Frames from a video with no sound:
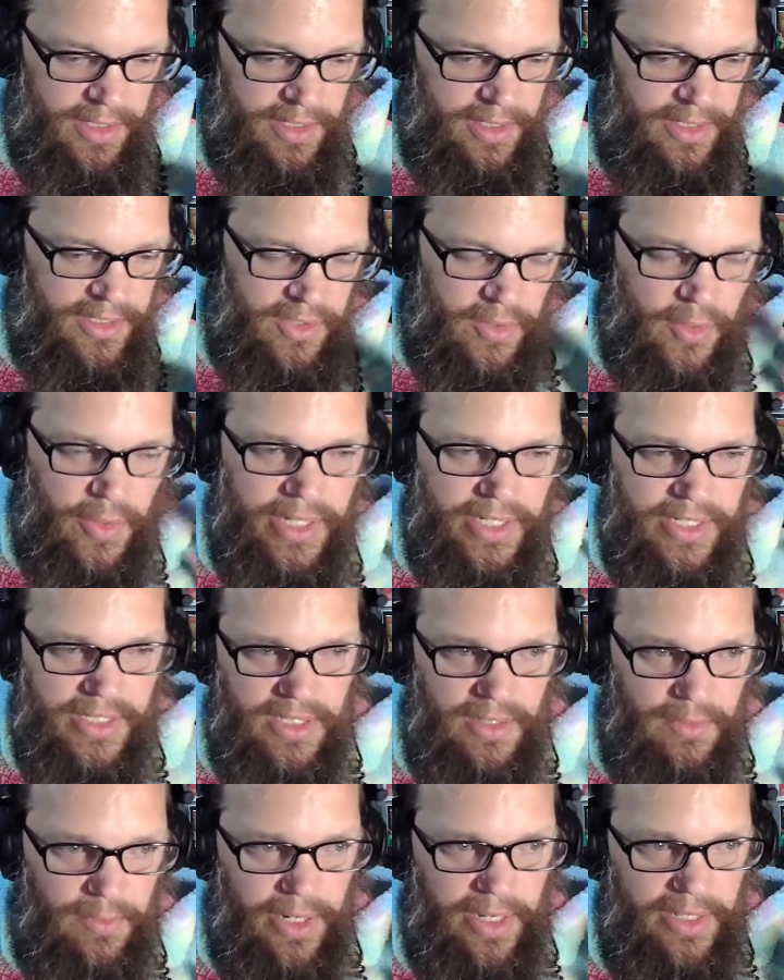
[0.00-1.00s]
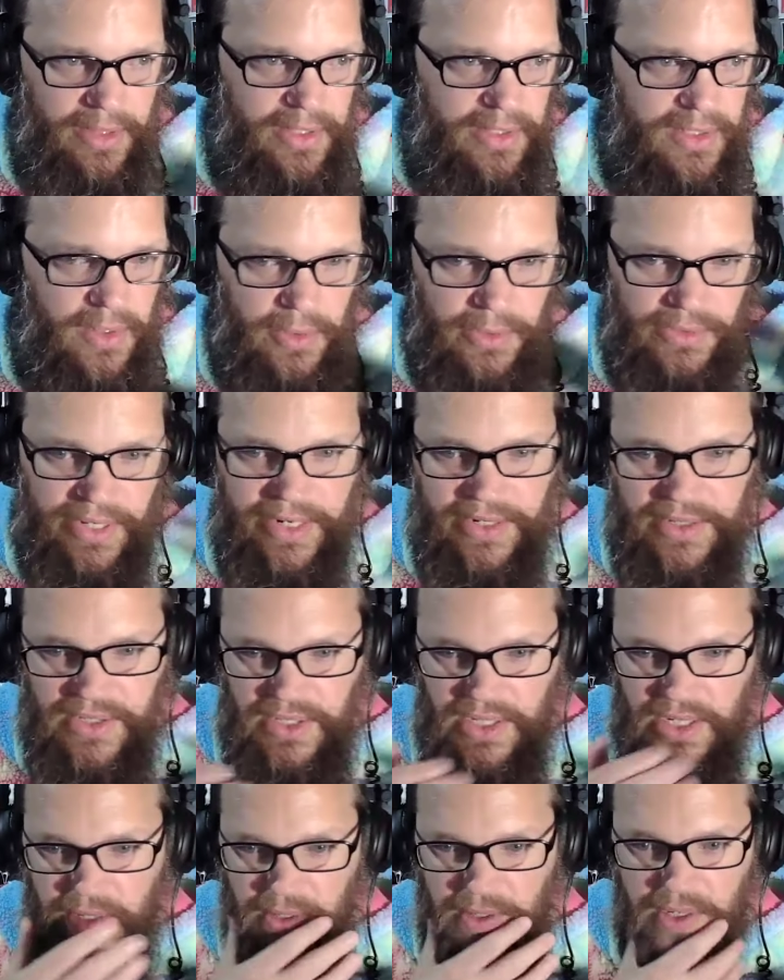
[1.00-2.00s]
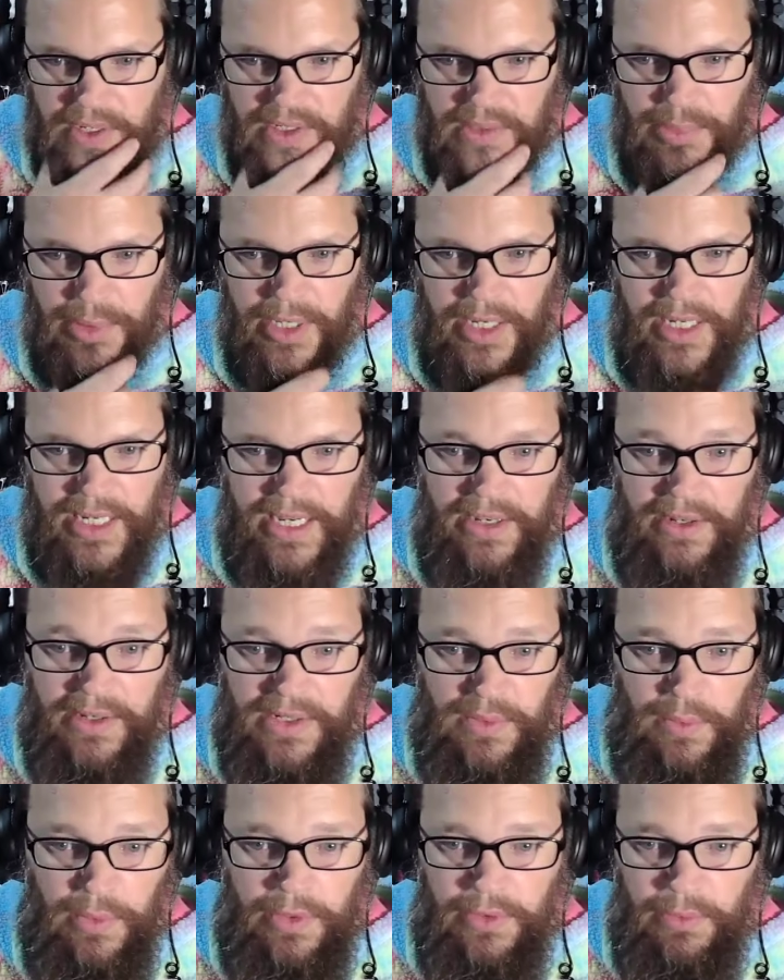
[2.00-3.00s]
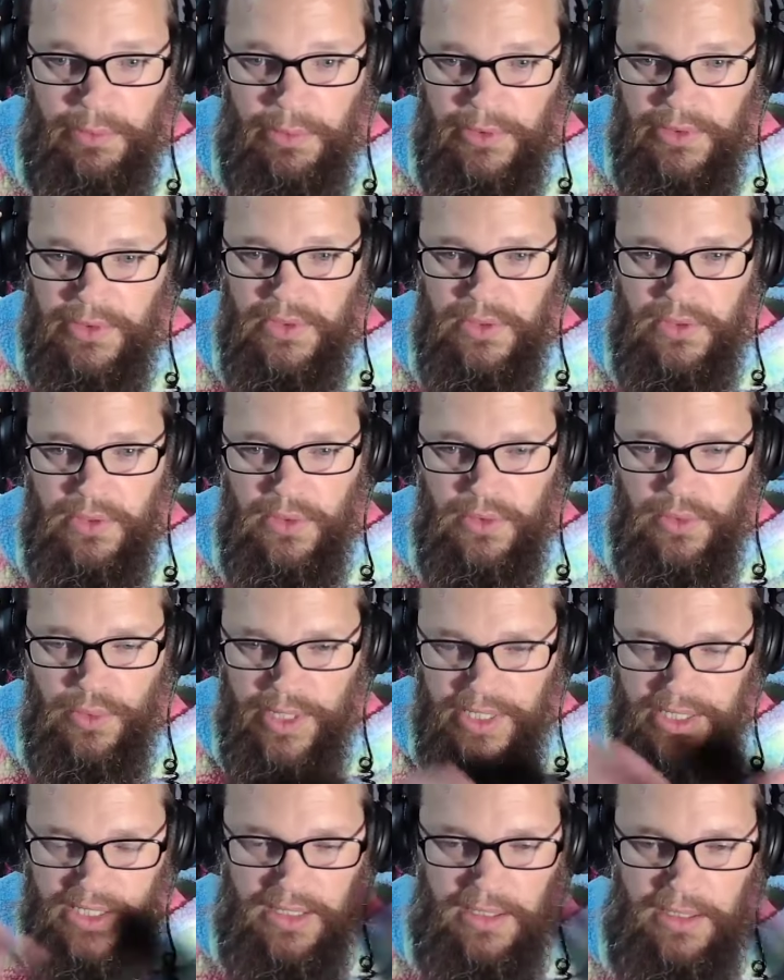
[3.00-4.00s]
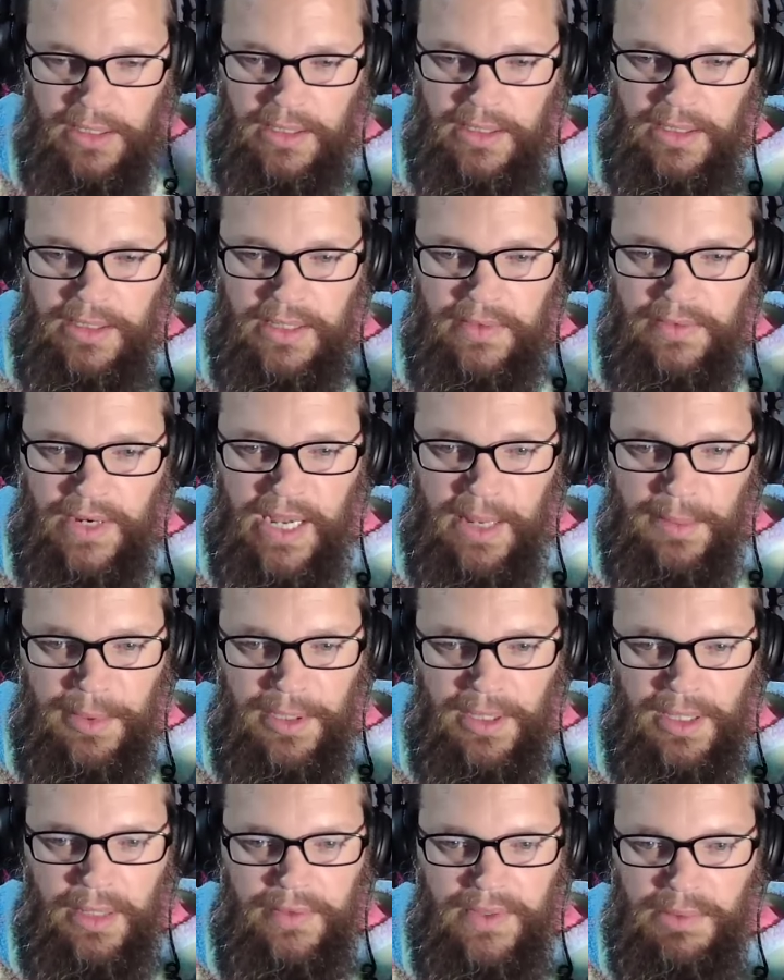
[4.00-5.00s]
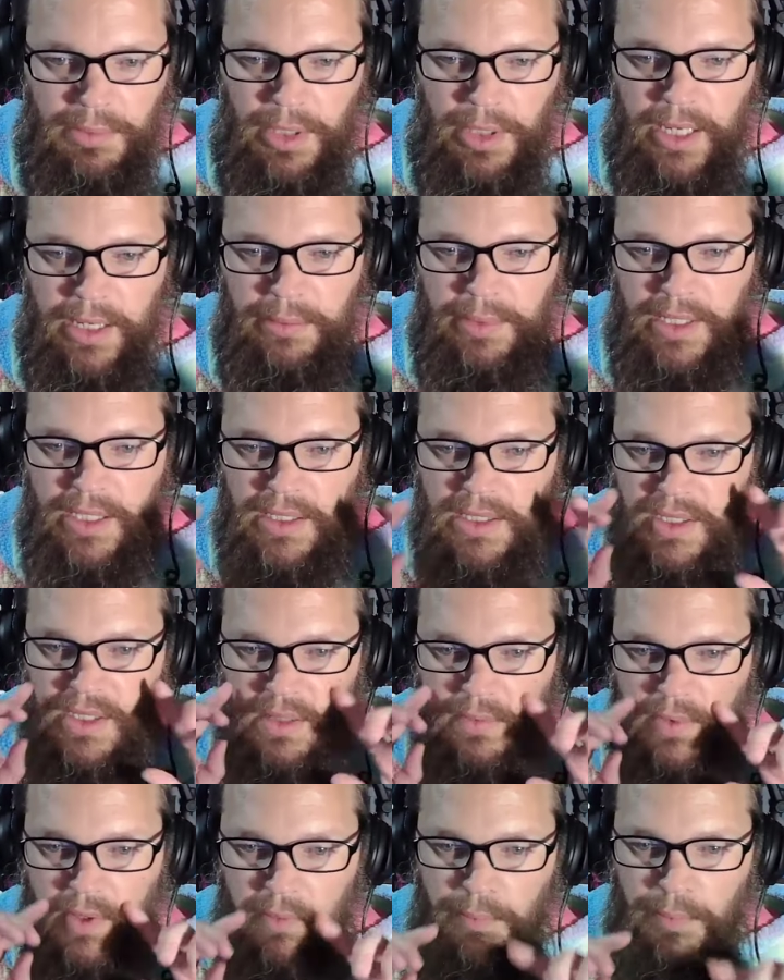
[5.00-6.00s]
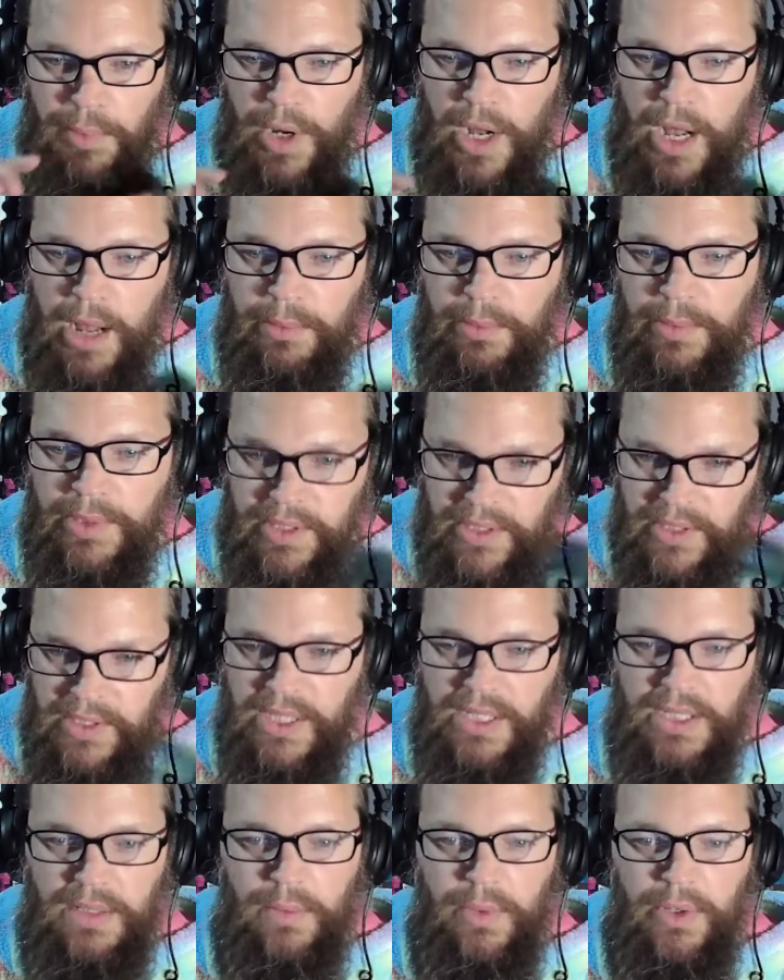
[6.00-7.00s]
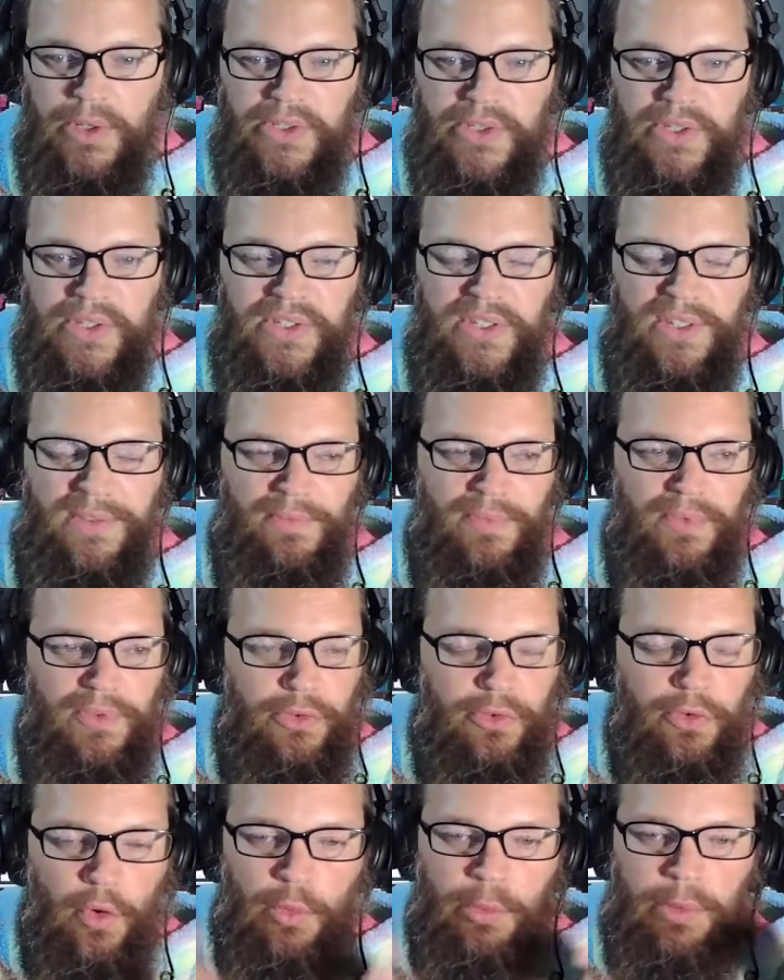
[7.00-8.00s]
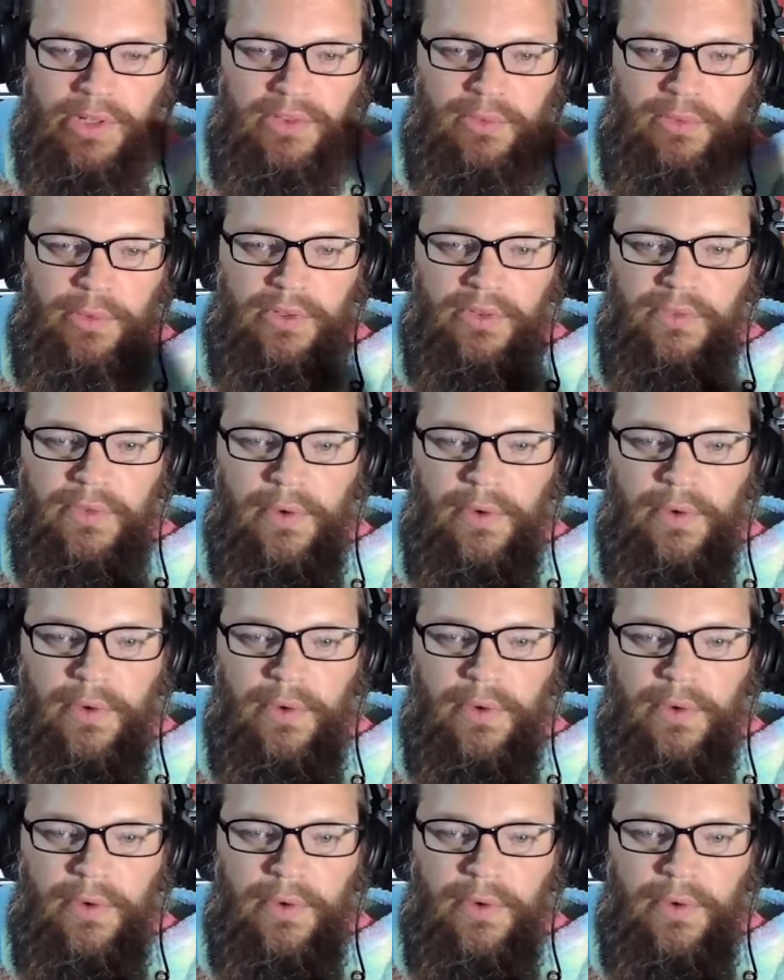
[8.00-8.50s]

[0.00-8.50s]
it's crazy, right? This whole entire scenario has played out. It's one of the most crazy things that's ever happened in Love Is Blind because the problem with the season was is so much was